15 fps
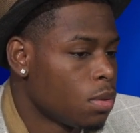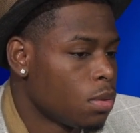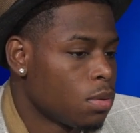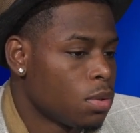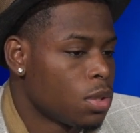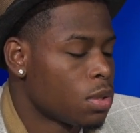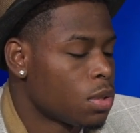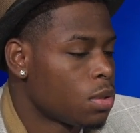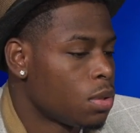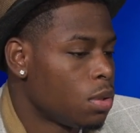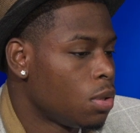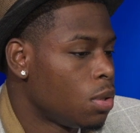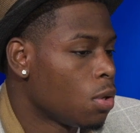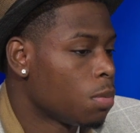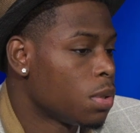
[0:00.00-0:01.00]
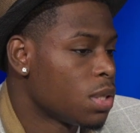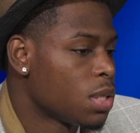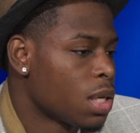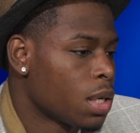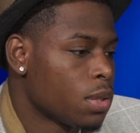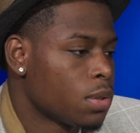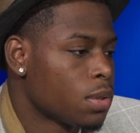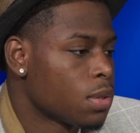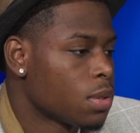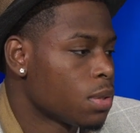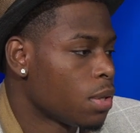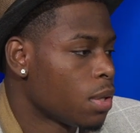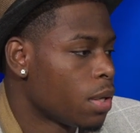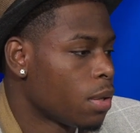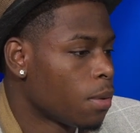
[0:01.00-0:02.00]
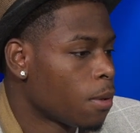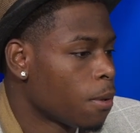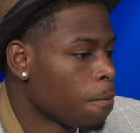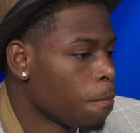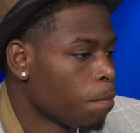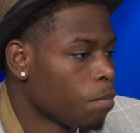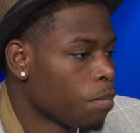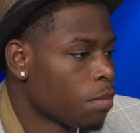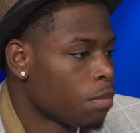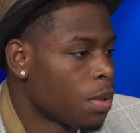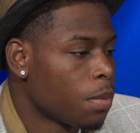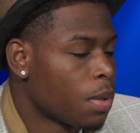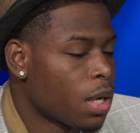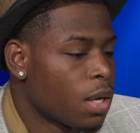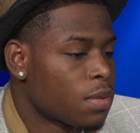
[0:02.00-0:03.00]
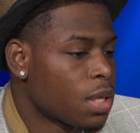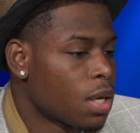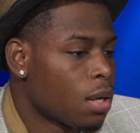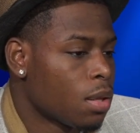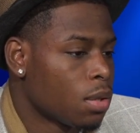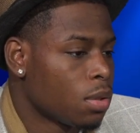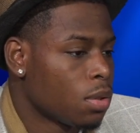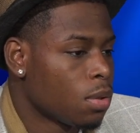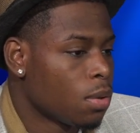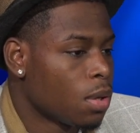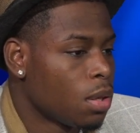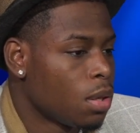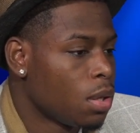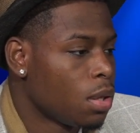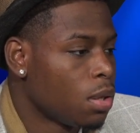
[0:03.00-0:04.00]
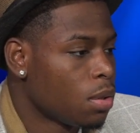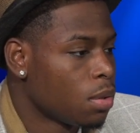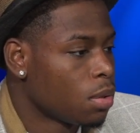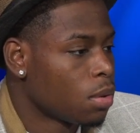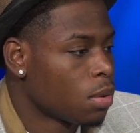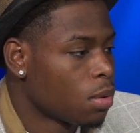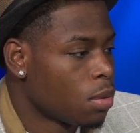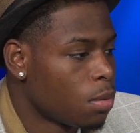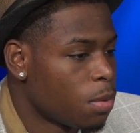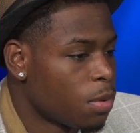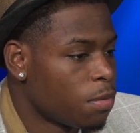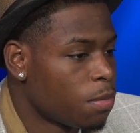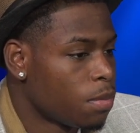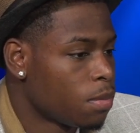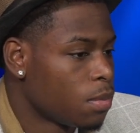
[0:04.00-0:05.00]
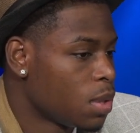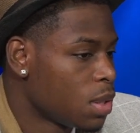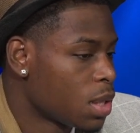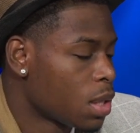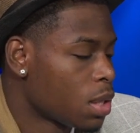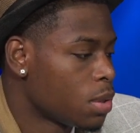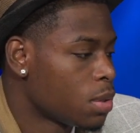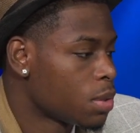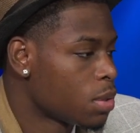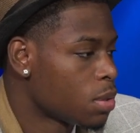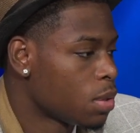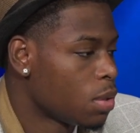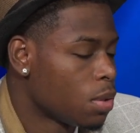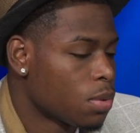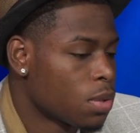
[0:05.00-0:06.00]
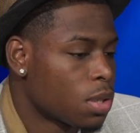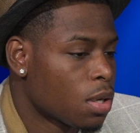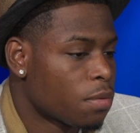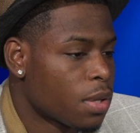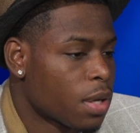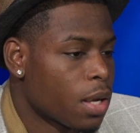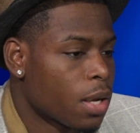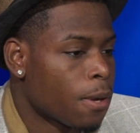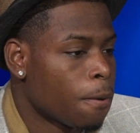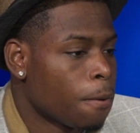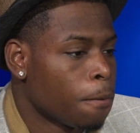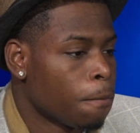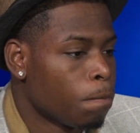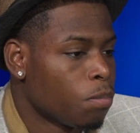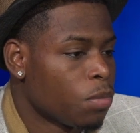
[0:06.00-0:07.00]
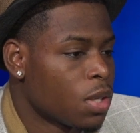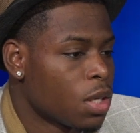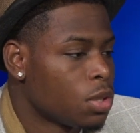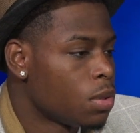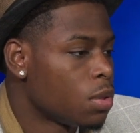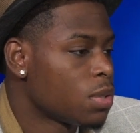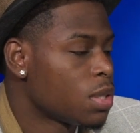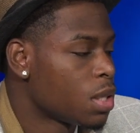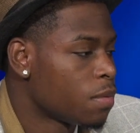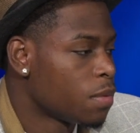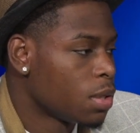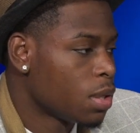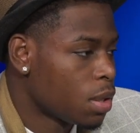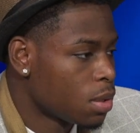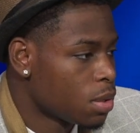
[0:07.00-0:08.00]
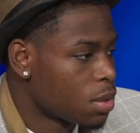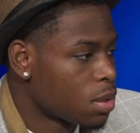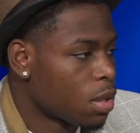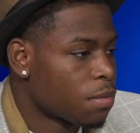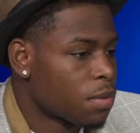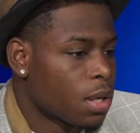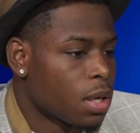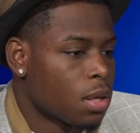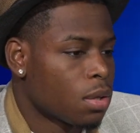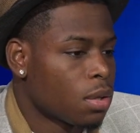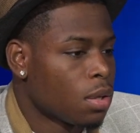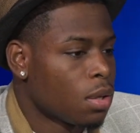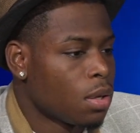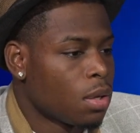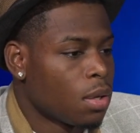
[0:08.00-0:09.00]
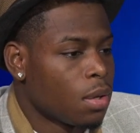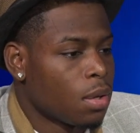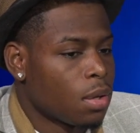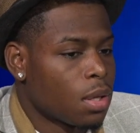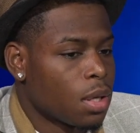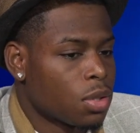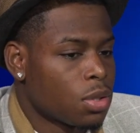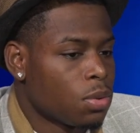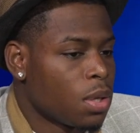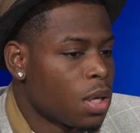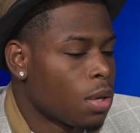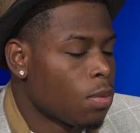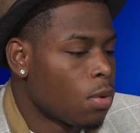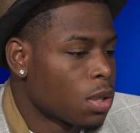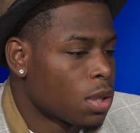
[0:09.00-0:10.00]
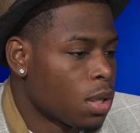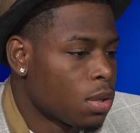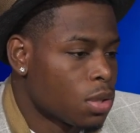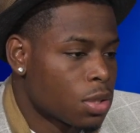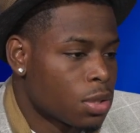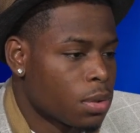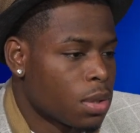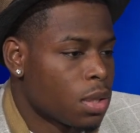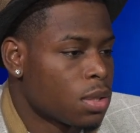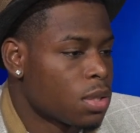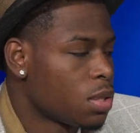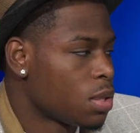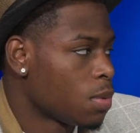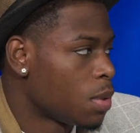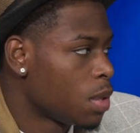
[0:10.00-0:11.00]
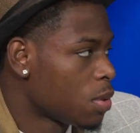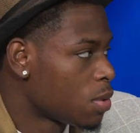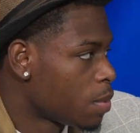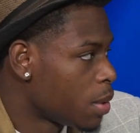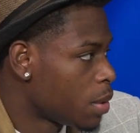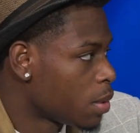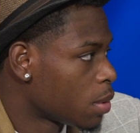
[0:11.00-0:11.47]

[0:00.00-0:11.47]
just dope designers, like people that have talent, you know, elite group of designers, you know, stuff that you don't see every day, stuff that you can't walk down the street and see someone else wearing.